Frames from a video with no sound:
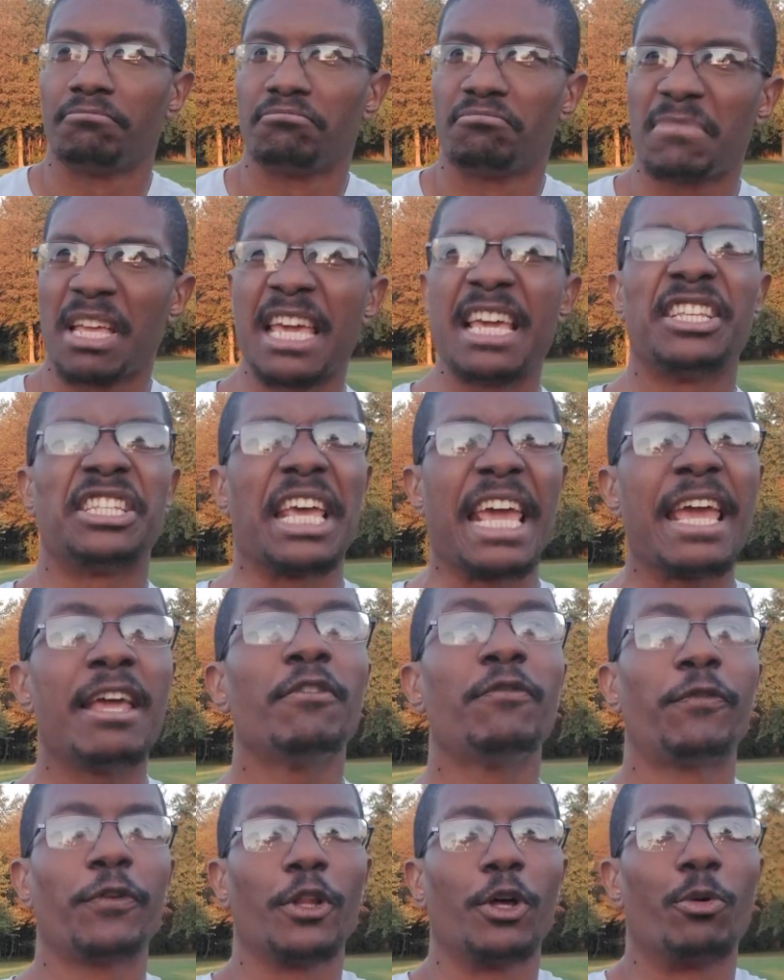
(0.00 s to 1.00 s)
his
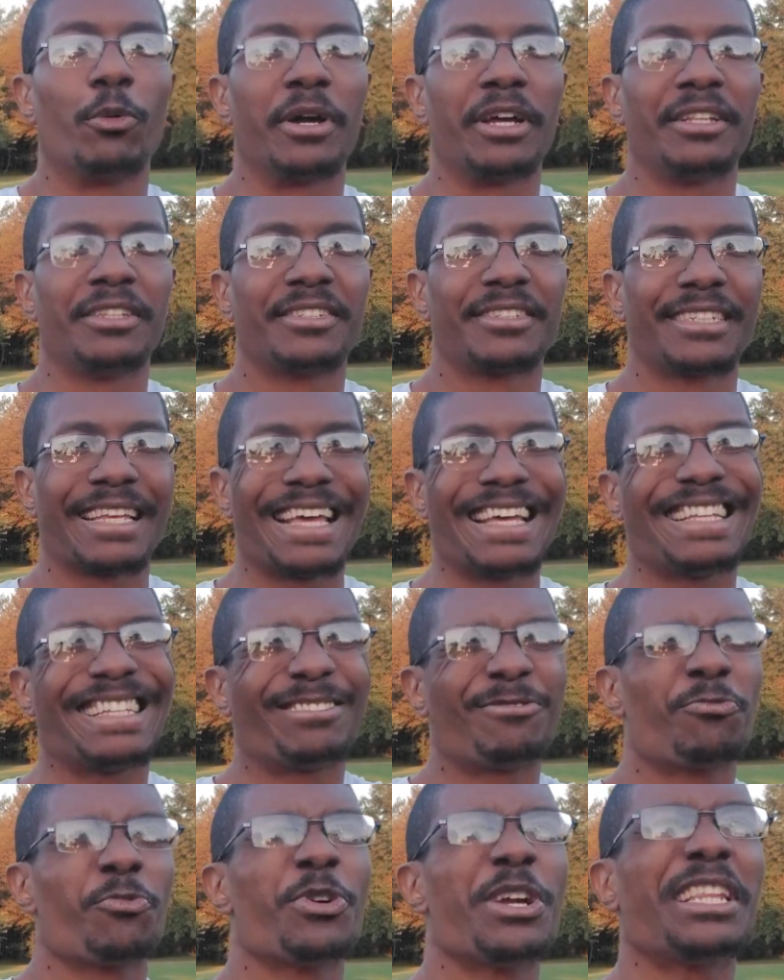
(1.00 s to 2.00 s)
influence
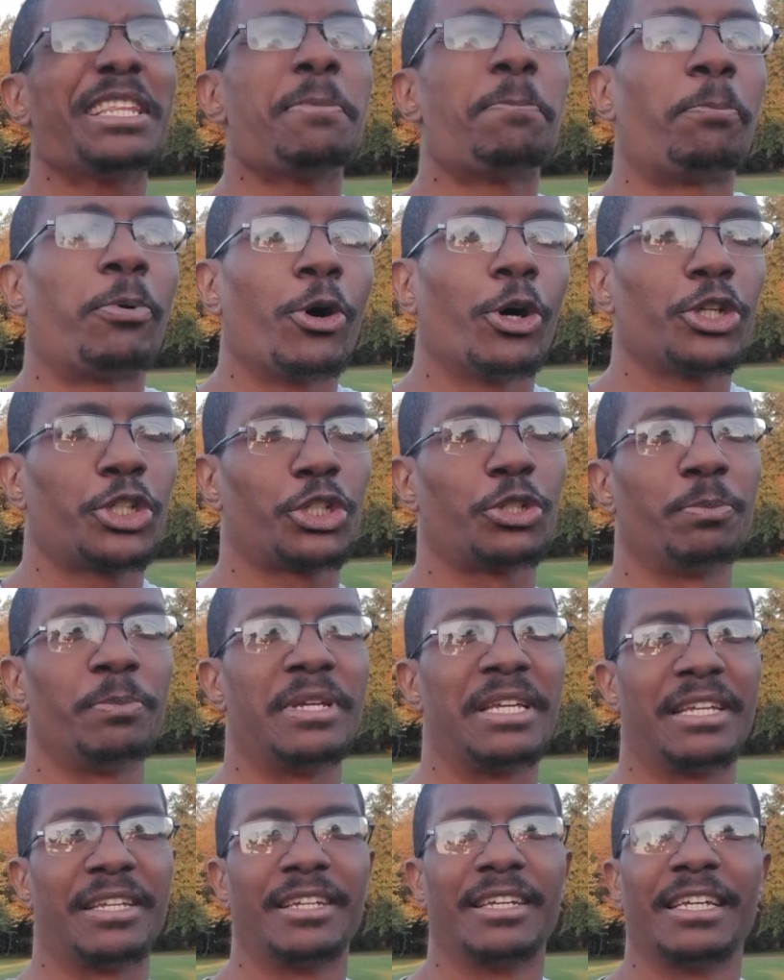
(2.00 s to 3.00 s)
really pushed me
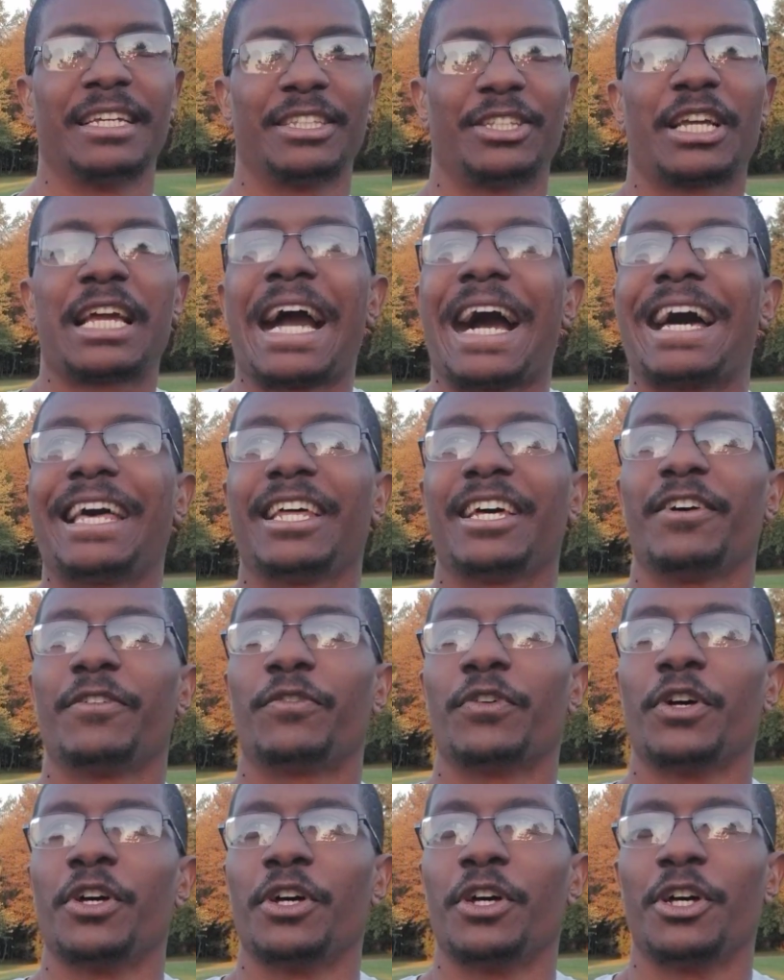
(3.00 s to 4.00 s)
to kind of
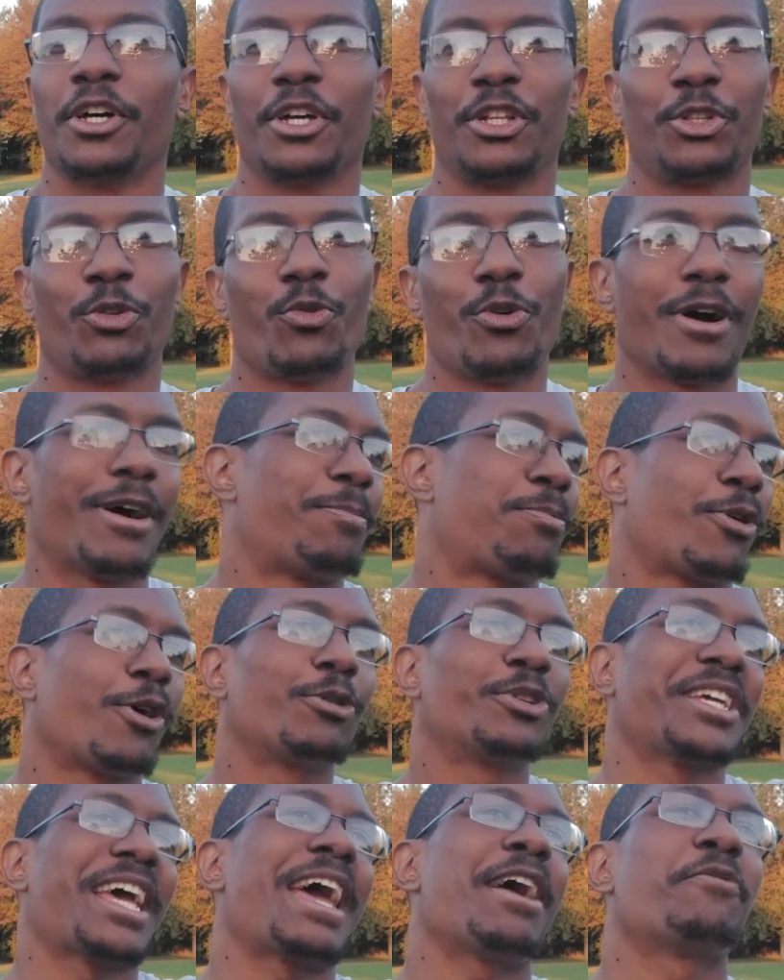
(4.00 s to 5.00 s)
to
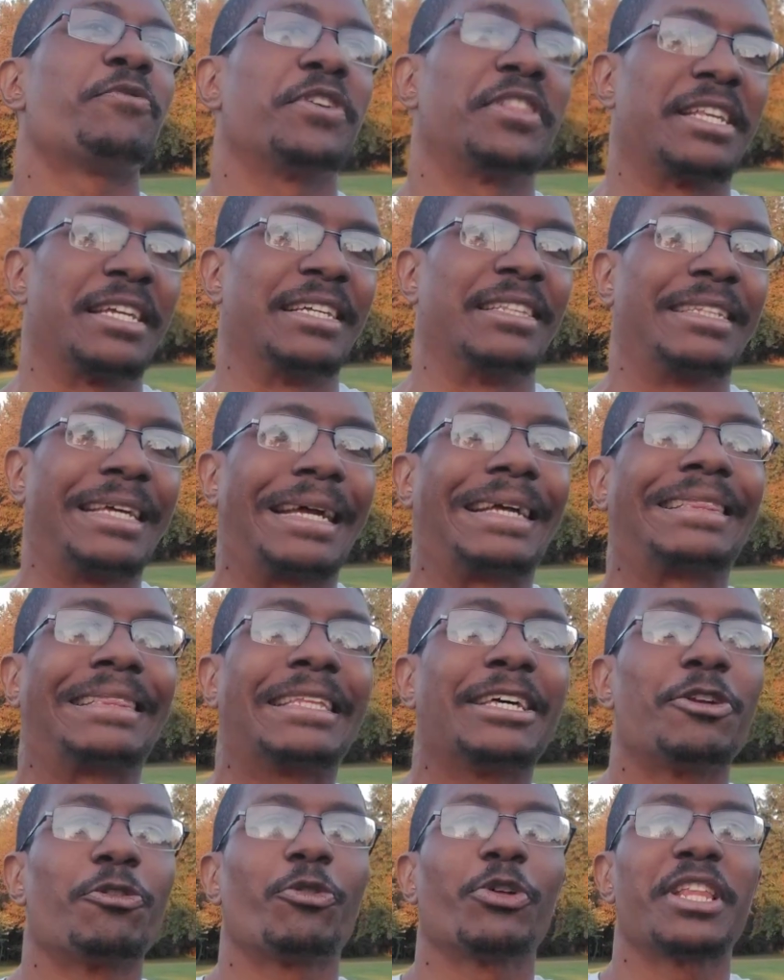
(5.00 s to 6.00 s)
approach everything. Like
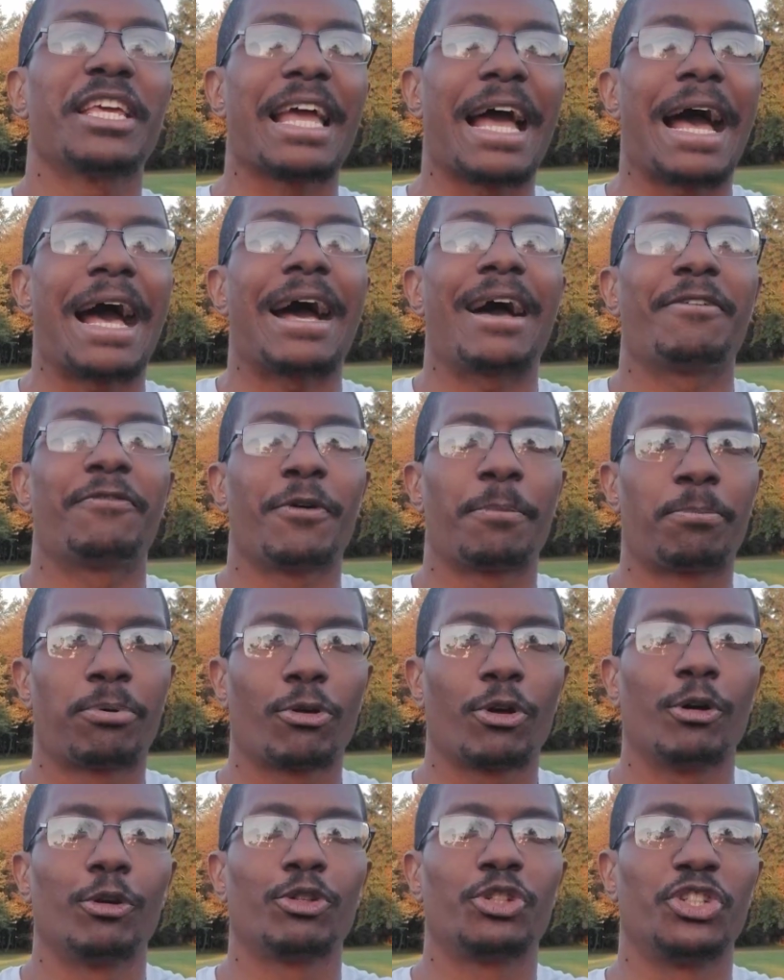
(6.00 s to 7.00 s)
literally, I've
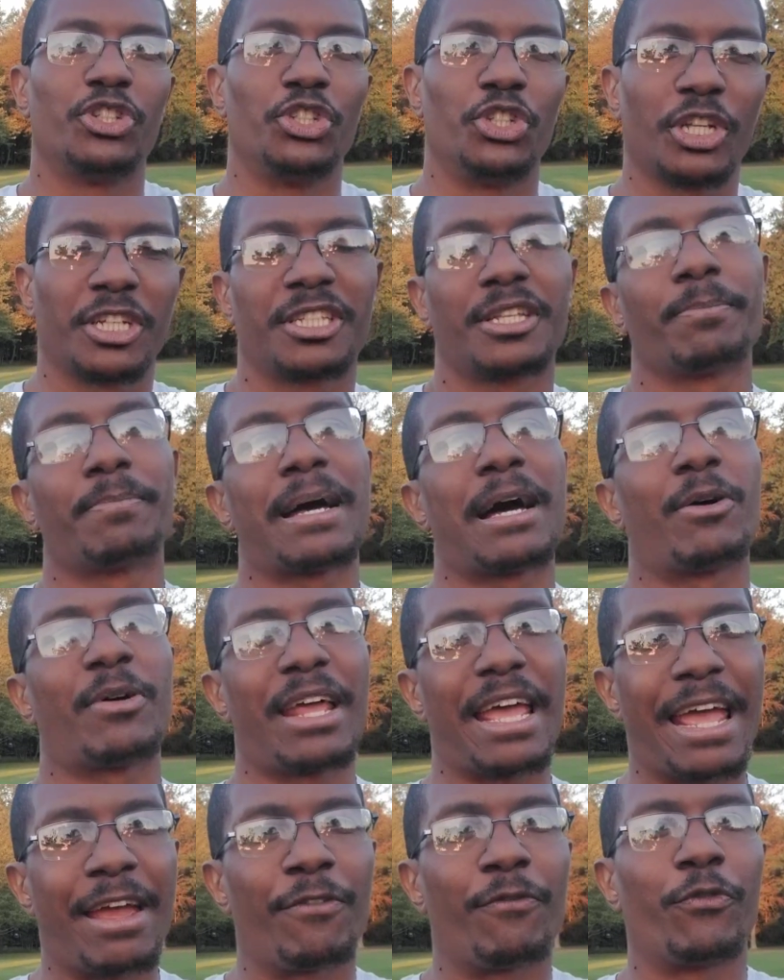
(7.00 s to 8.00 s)
approached just about
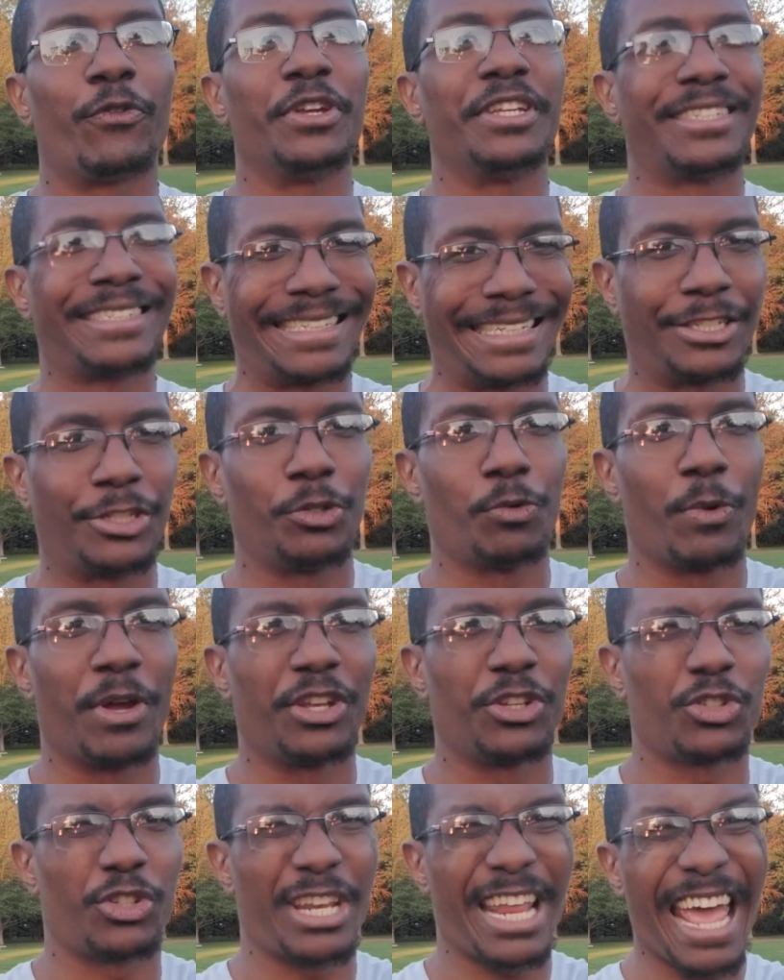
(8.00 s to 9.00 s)
every
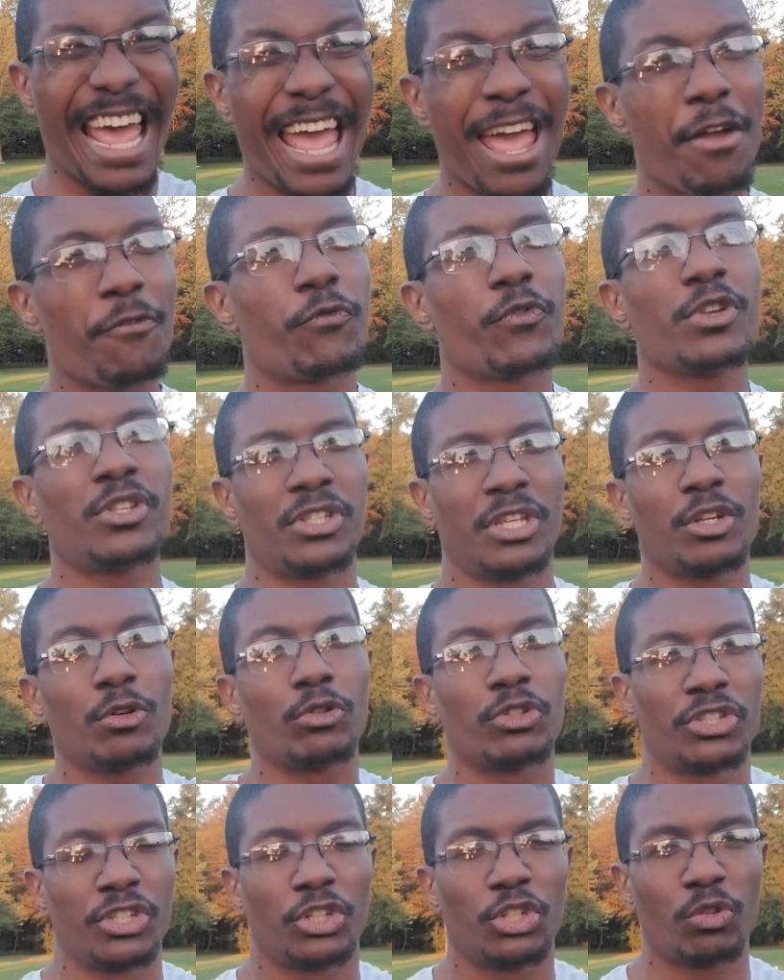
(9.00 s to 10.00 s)
situation, every single
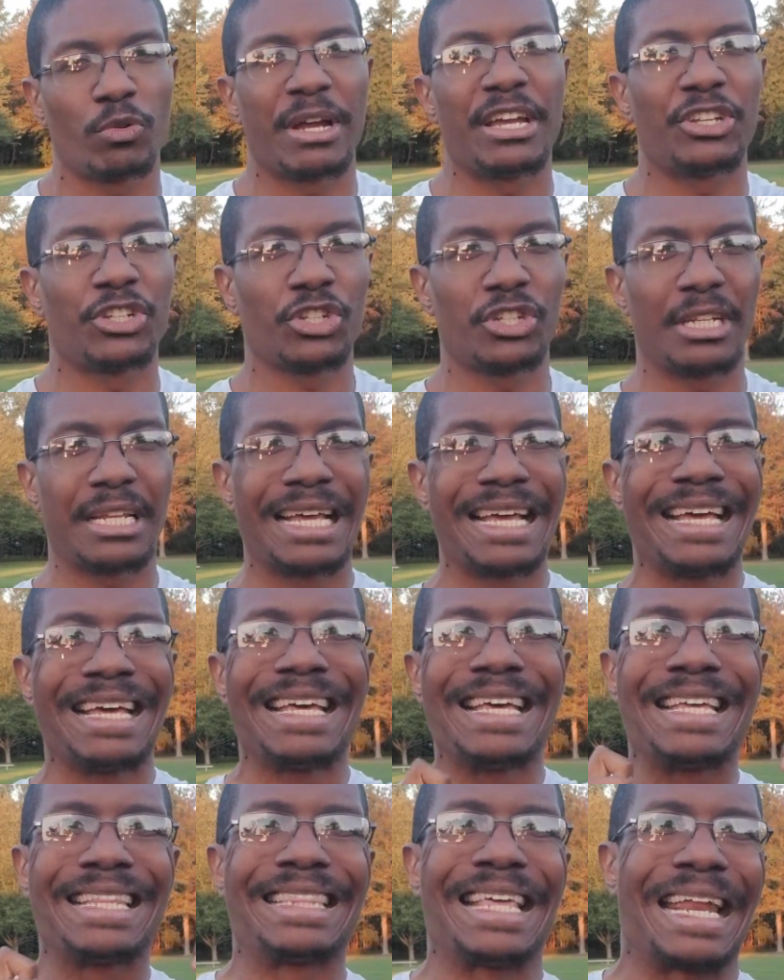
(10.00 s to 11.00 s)
situation
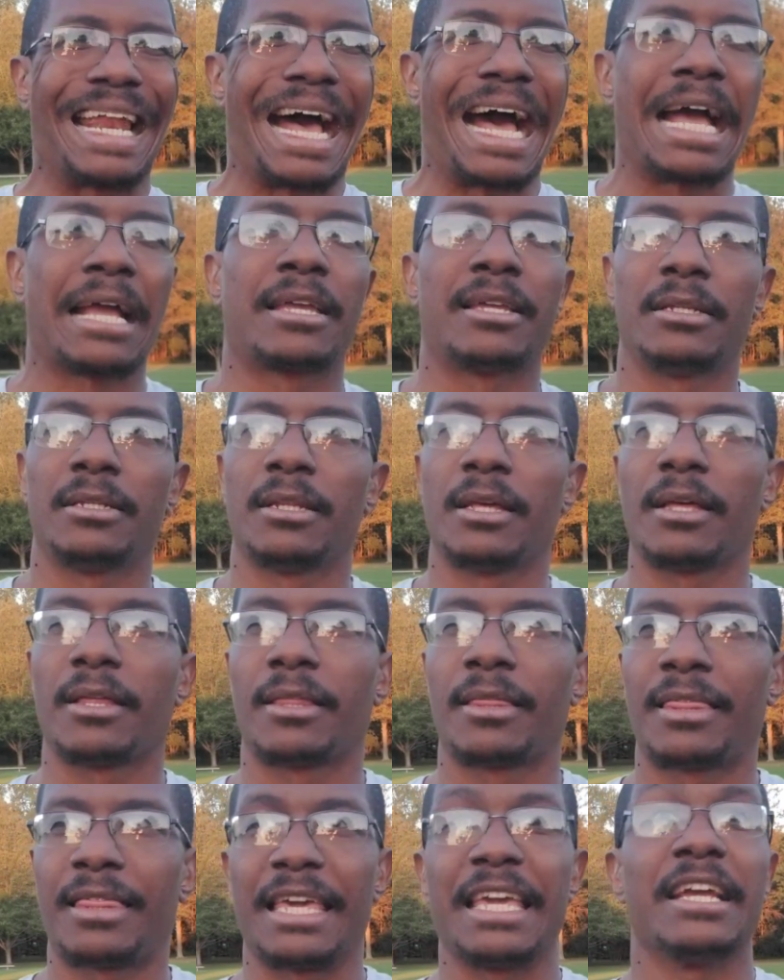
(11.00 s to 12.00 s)
that I can
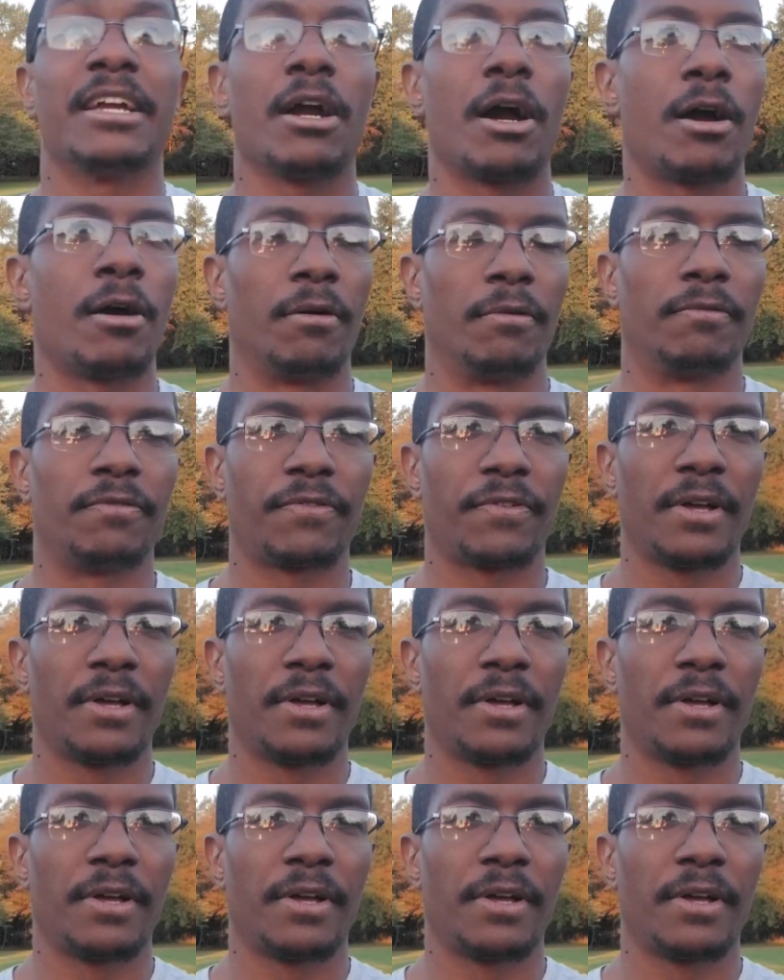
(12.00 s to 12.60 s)
think of.